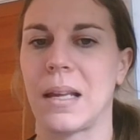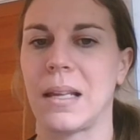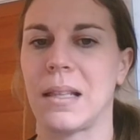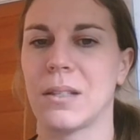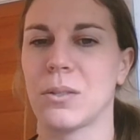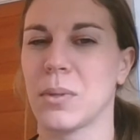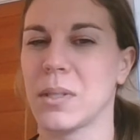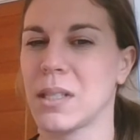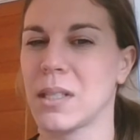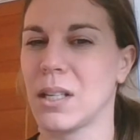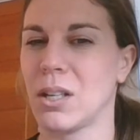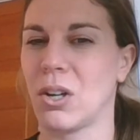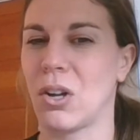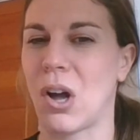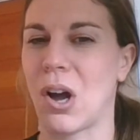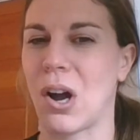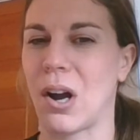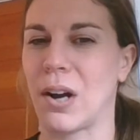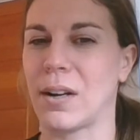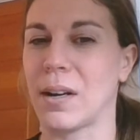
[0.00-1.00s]
This one's a little
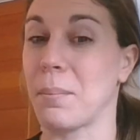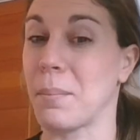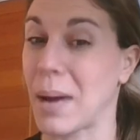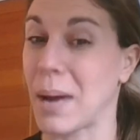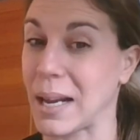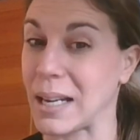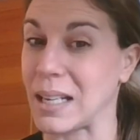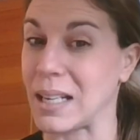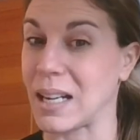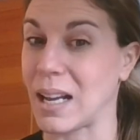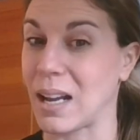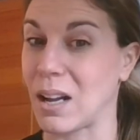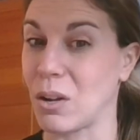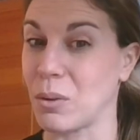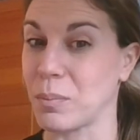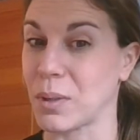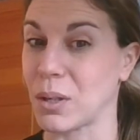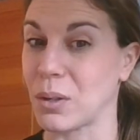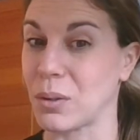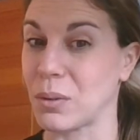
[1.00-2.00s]
hard. I might need to
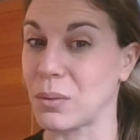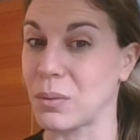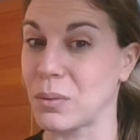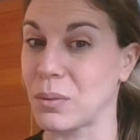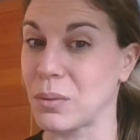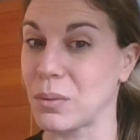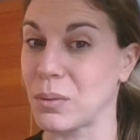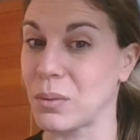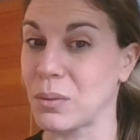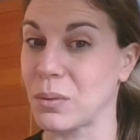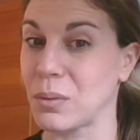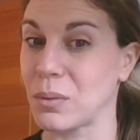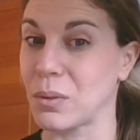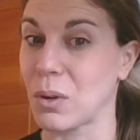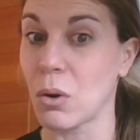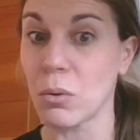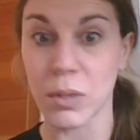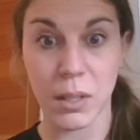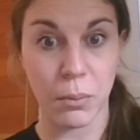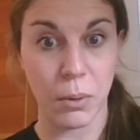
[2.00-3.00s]
help you.
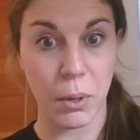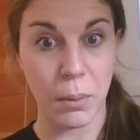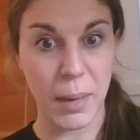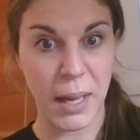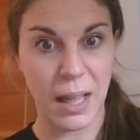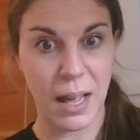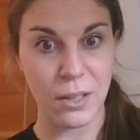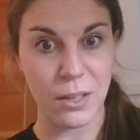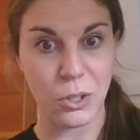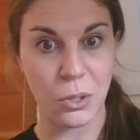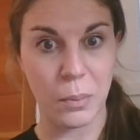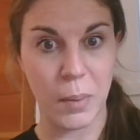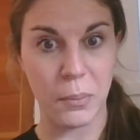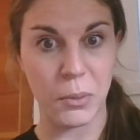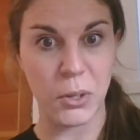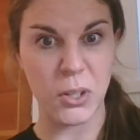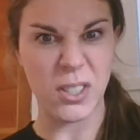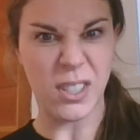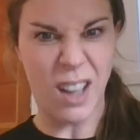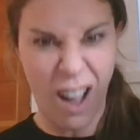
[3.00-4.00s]
Oh, someone in my class
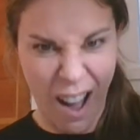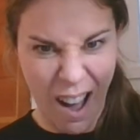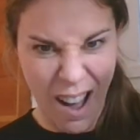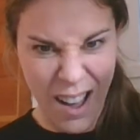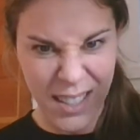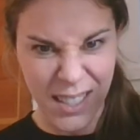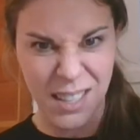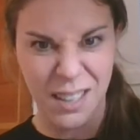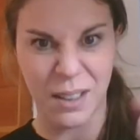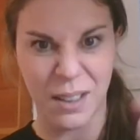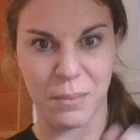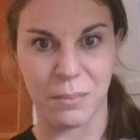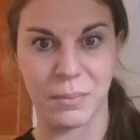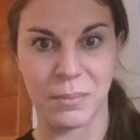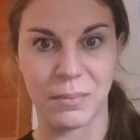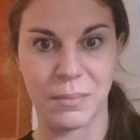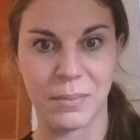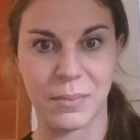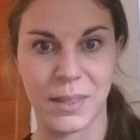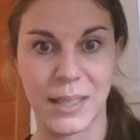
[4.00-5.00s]
remembers?
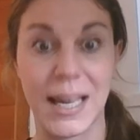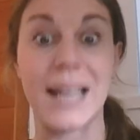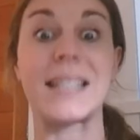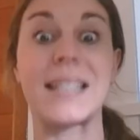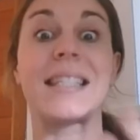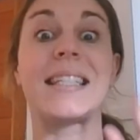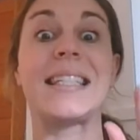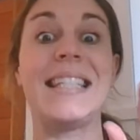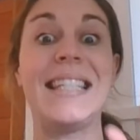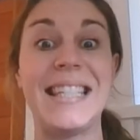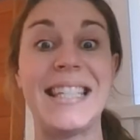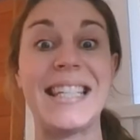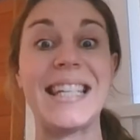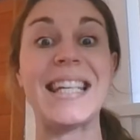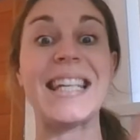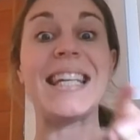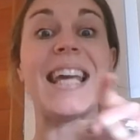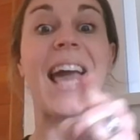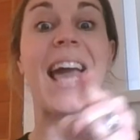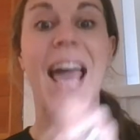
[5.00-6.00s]
Awesome. Yes,
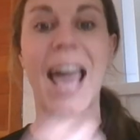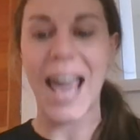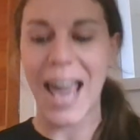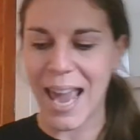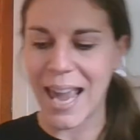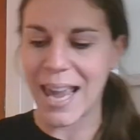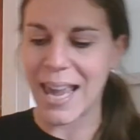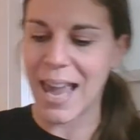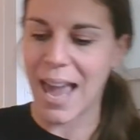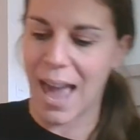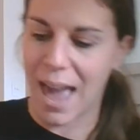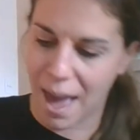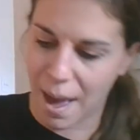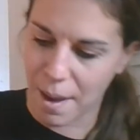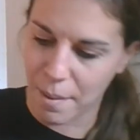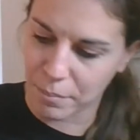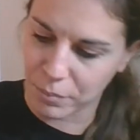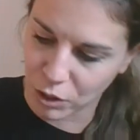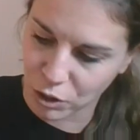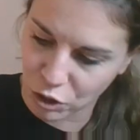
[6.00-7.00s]

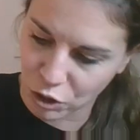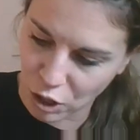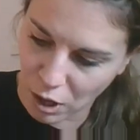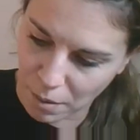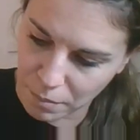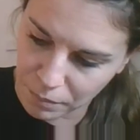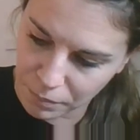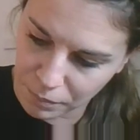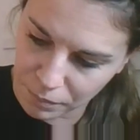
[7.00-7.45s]
DAM. Good job.